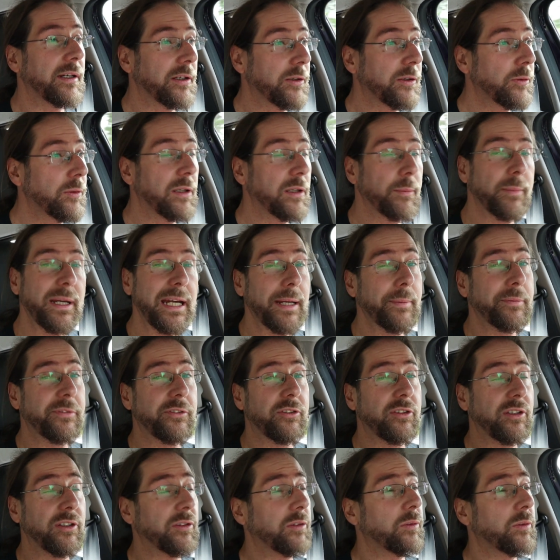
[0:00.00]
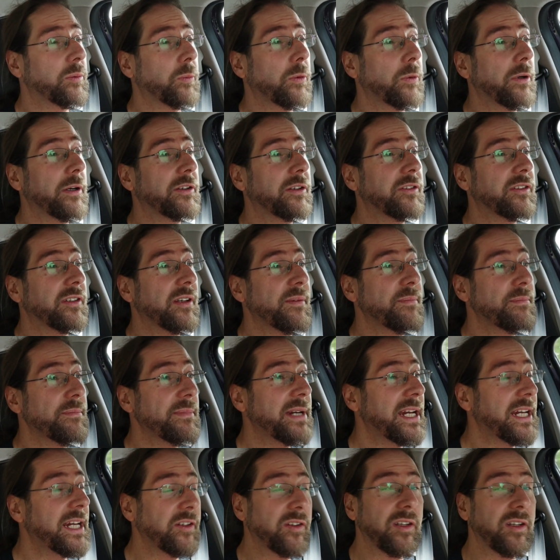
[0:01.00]
Google Maps just works
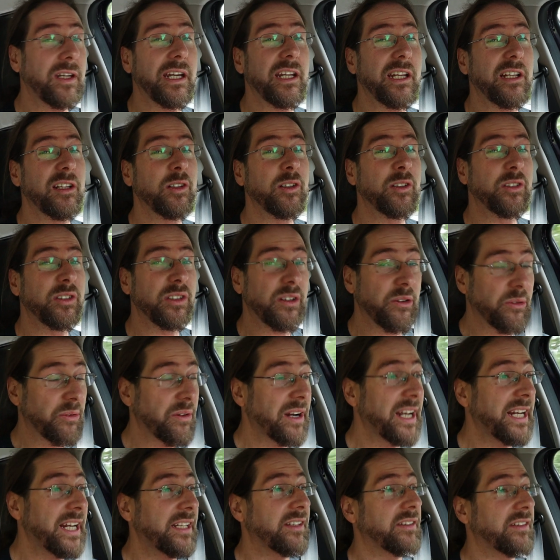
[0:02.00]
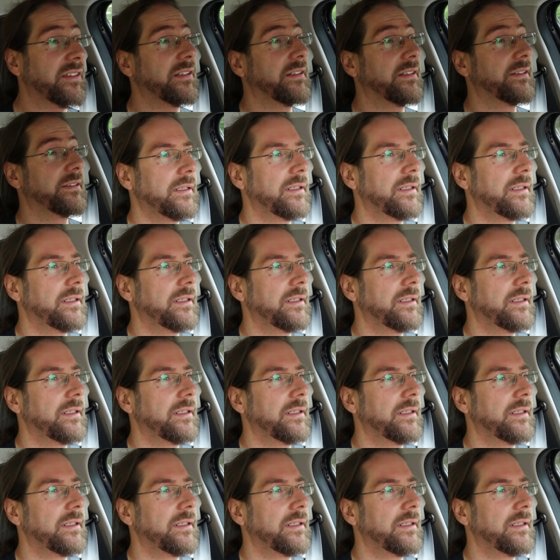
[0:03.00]
amazing and looks great.